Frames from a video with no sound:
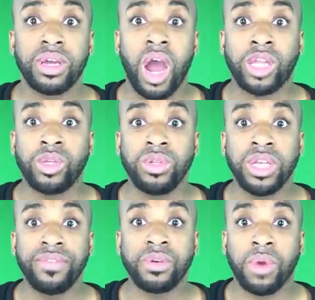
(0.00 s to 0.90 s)
Are you
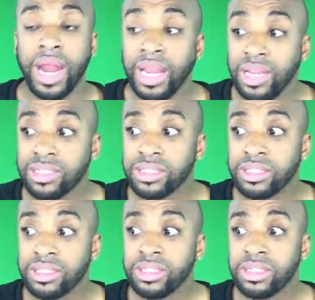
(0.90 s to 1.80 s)
living right?
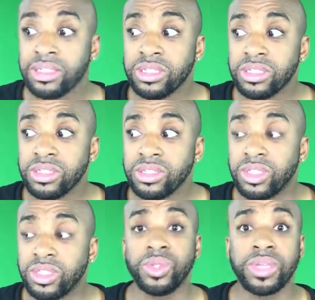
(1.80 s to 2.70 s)
Do
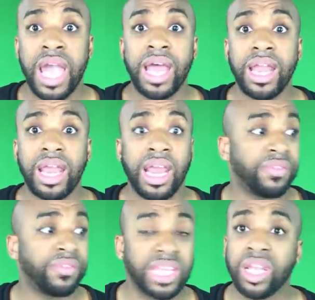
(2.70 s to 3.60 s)
you got
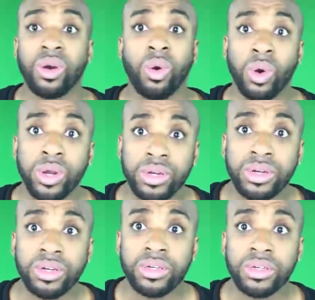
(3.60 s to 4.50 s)
everything in
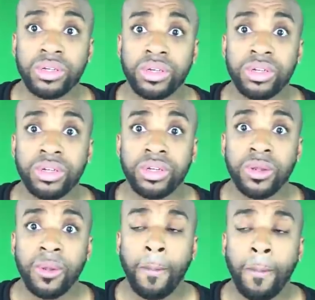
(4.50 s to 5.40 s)
order?
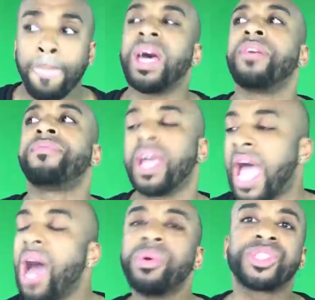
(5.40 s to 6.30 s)
Matter of fact,
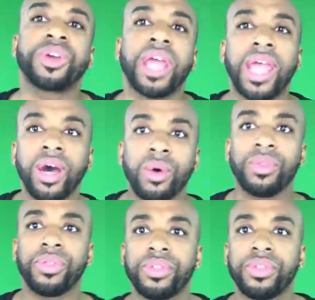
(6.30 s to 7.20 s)
how is your
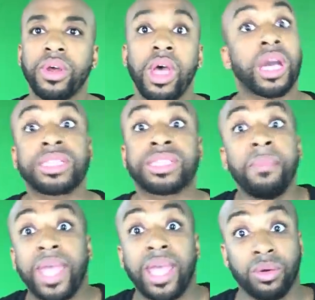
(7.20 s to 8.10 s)
health? Because
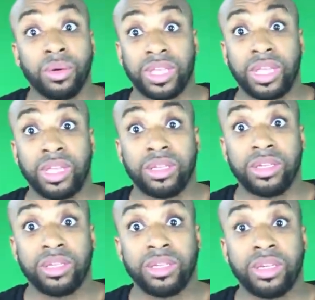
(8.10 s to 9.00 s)
I'm healthy.
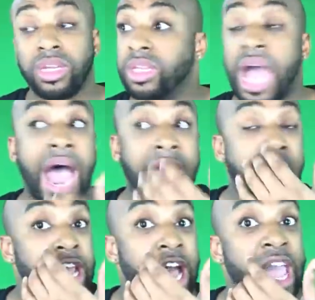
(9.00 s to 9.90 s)

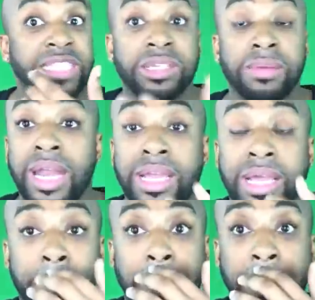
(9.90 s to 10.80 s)
I, I, I had somebody
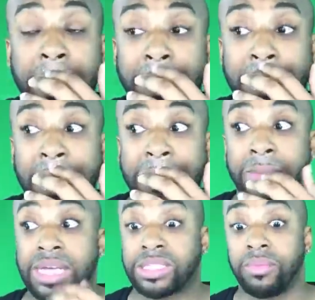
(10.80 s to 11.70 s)
coming on the other day talking
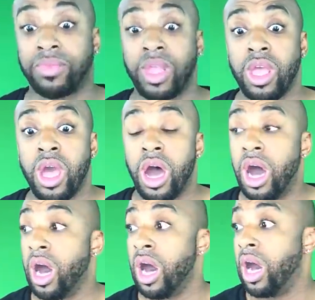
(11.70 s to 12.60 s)
about something.
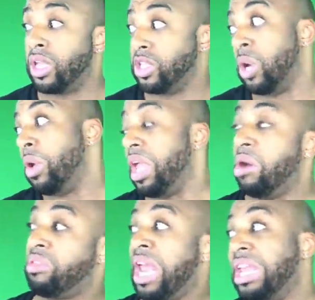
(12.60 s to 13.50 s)
Uh, your
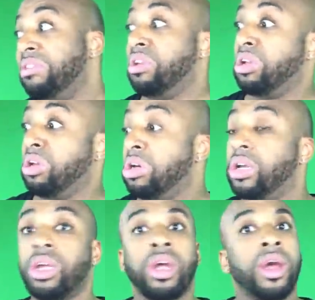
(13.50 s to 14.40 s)
health ain't even
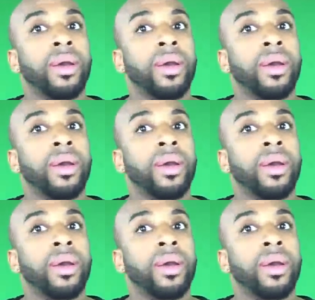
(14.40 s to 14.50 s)
good.